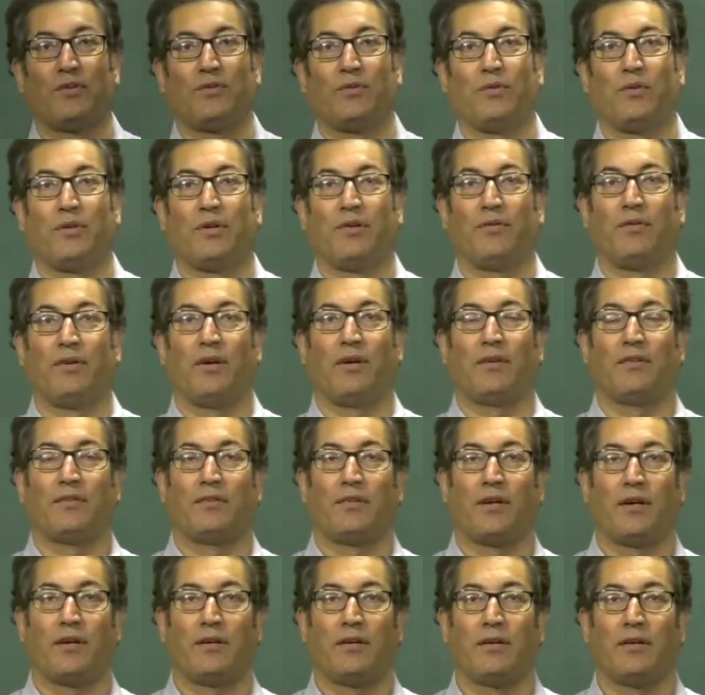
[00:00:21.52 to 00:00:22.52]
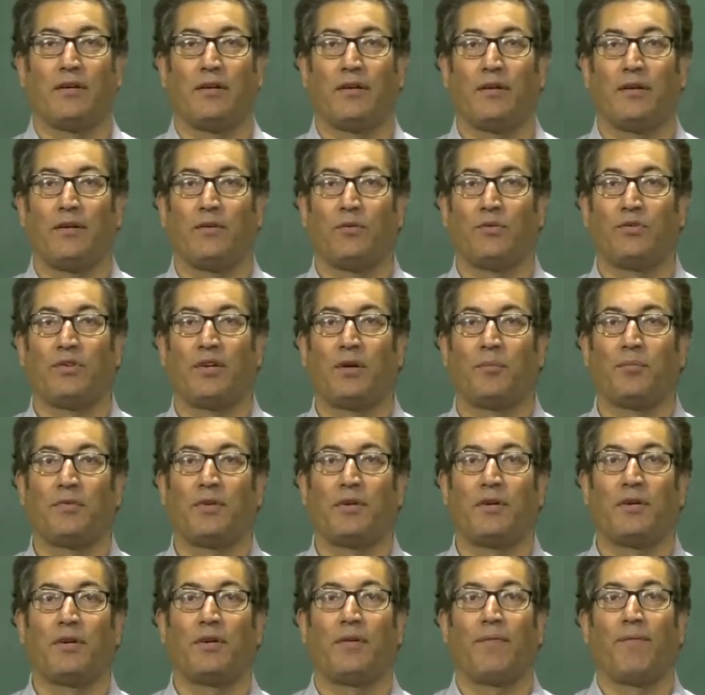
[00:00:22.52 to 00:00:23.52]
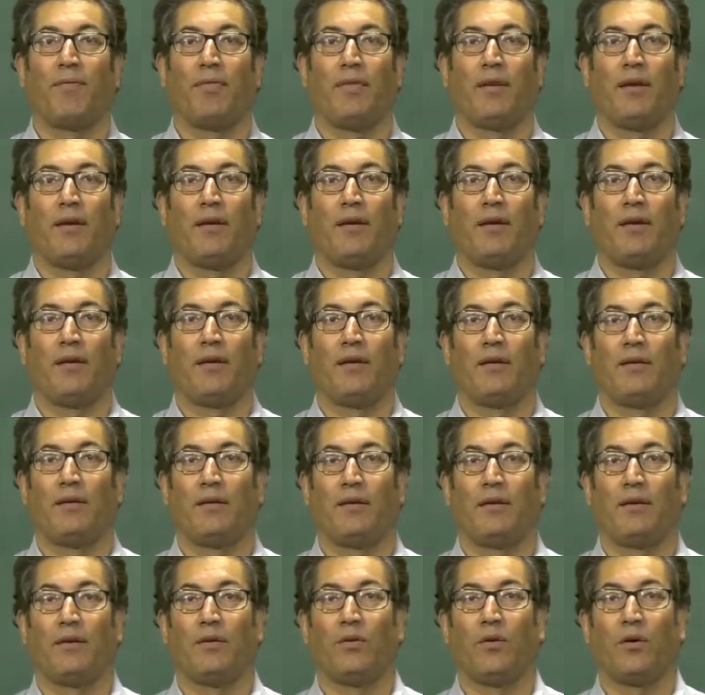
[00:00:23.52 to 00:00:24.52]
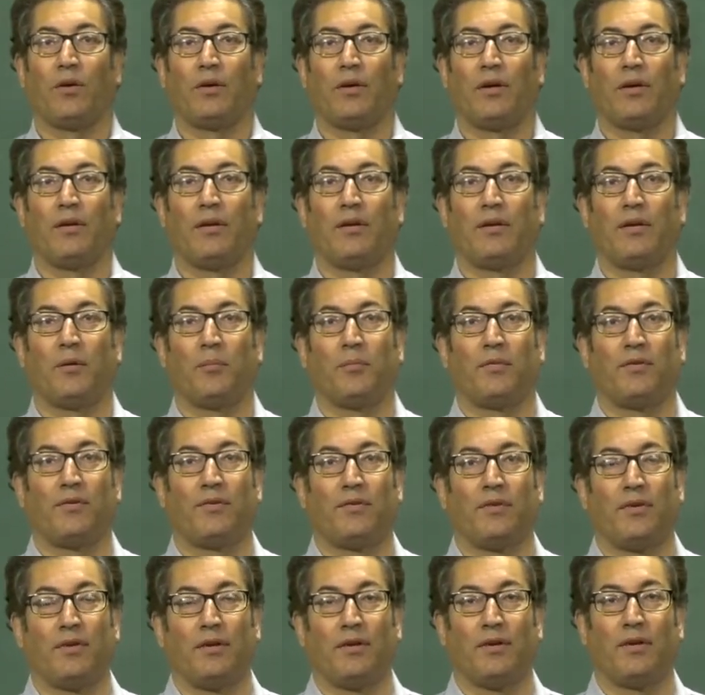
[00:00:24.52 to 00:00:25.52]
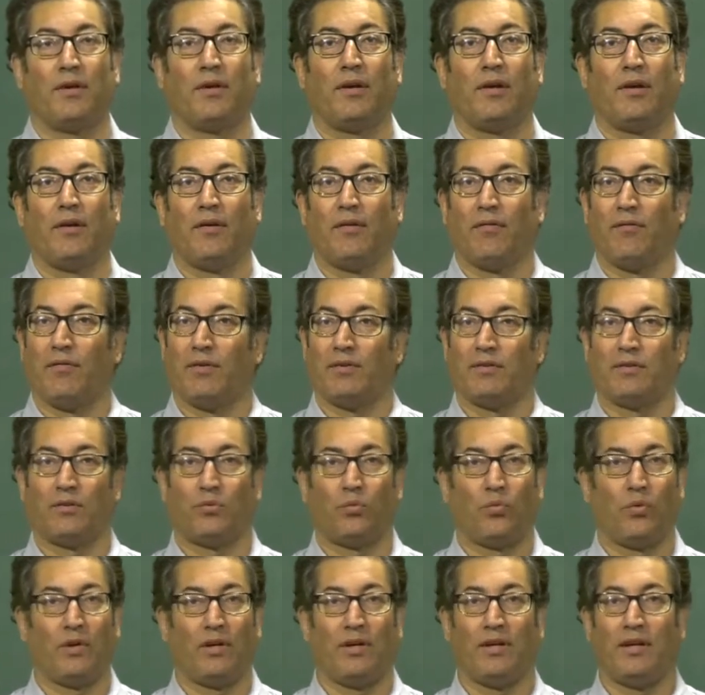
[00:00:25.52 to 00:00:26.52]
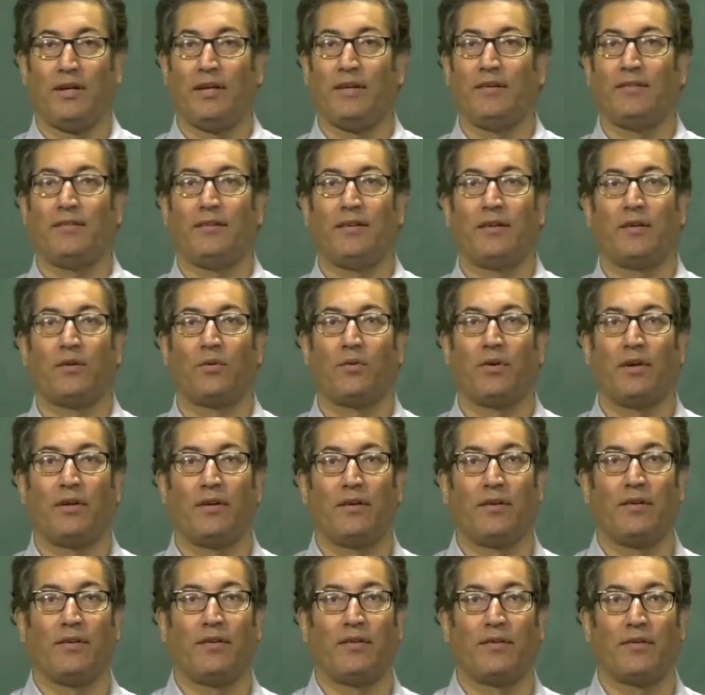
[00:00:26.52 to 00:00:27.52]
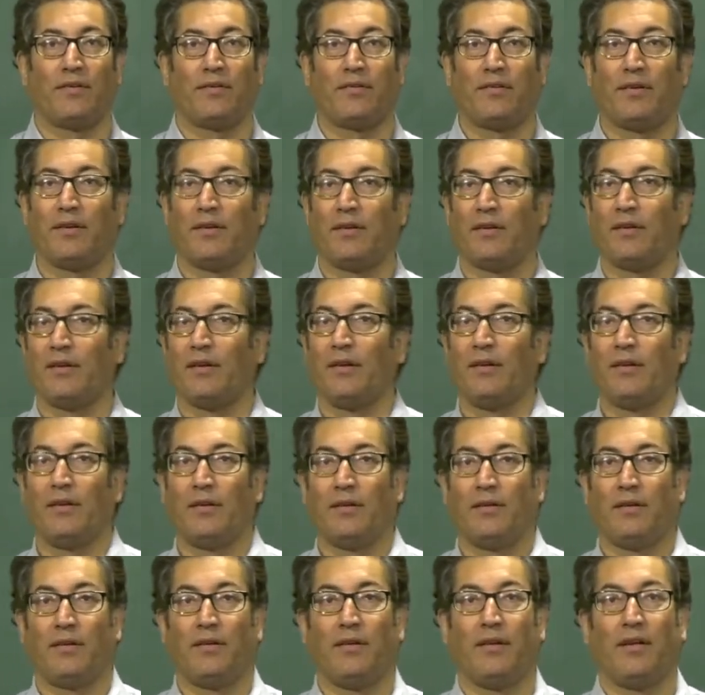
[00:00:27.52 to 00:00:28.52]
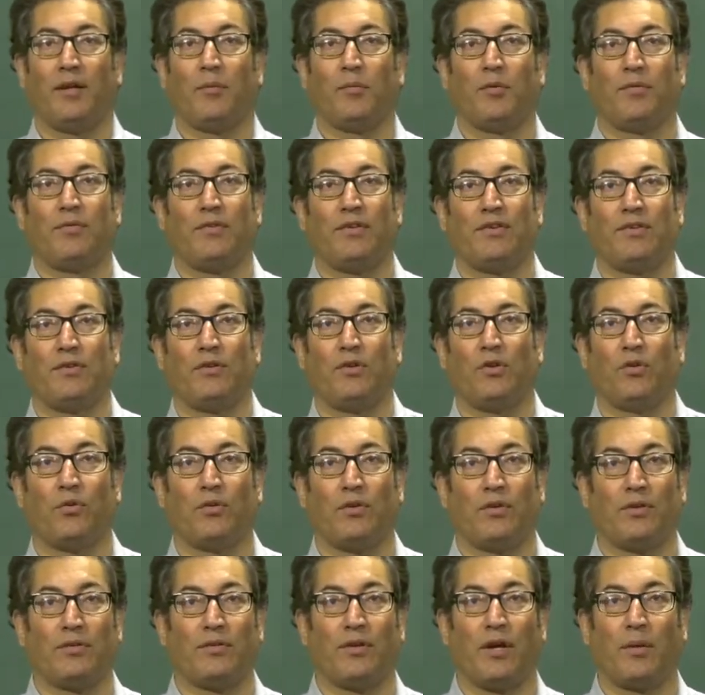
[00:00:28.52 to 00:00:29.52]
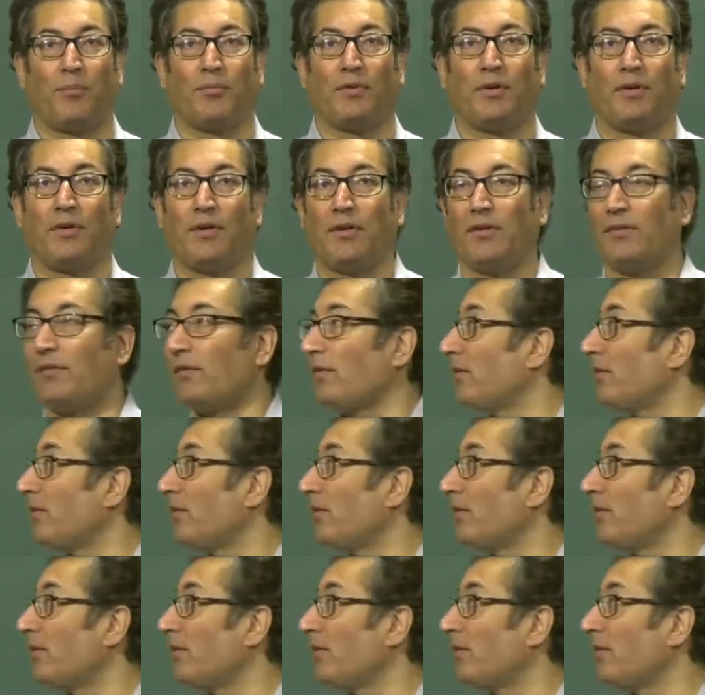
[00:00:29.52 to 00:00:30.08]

Today we are starting a new chapter in organic chemistry, which is very easy and quite interesting. The name of the chapter is